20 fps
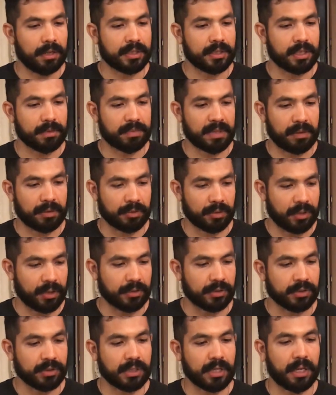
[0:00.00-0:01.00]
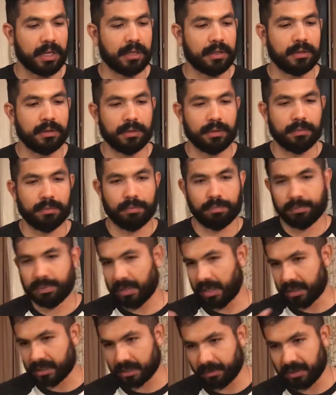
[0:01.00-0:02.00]
Sometimes when they're on sale,
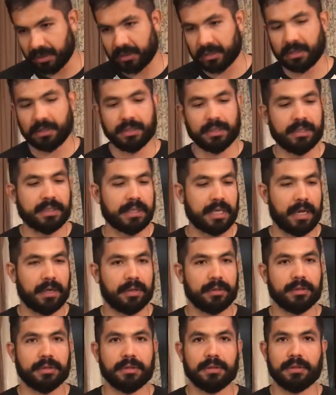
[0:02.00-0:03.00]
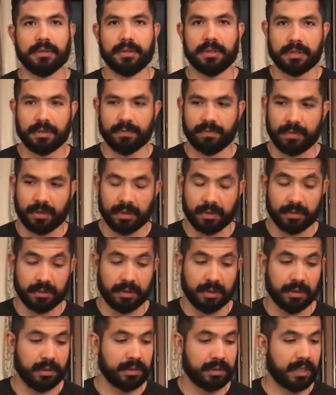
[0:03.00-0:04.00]
plus a military discount, it's a very good
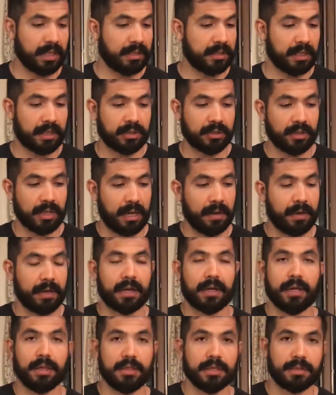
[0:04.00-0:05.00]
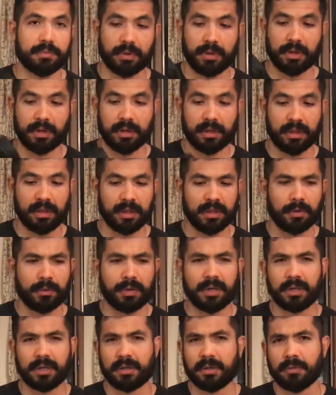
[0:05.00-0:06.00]
deal. That's actually how I got this pair. I think they
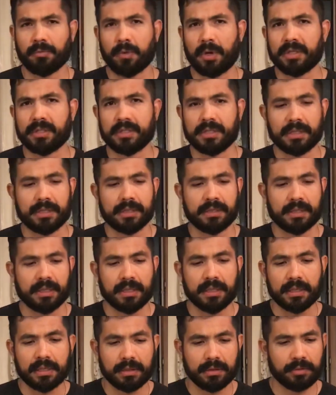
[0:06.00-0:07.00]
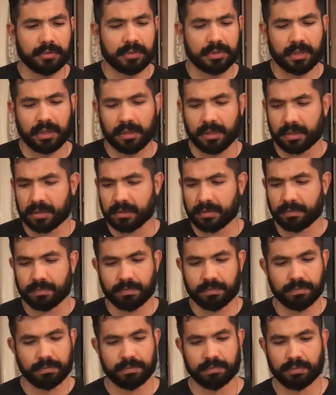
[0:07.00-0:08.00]
were at 116, which I think is an
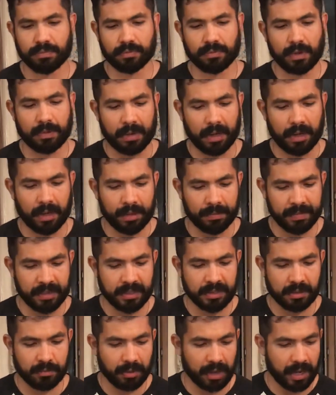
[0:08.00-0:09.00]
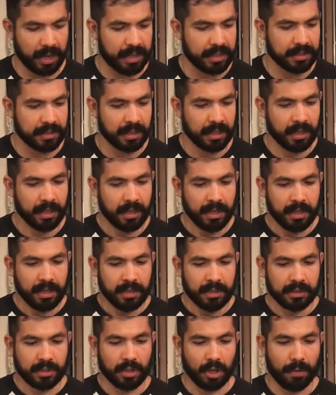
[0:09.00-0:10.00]
amazing price.
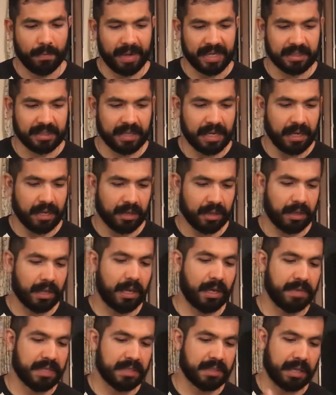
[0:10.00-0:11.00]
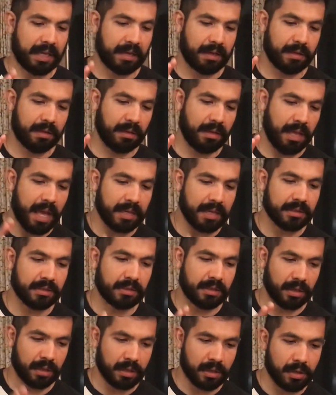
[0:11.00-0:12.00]
So my take on them is like, yes,
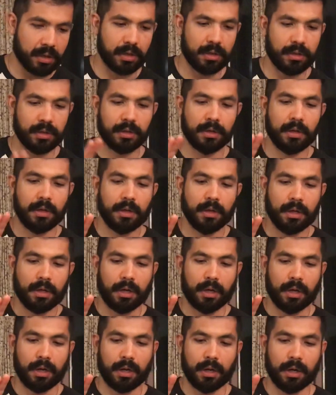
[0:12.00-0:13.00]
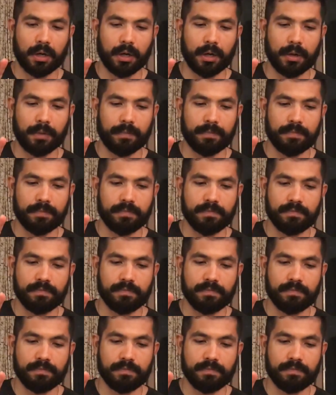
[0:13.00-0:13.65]
they're good. I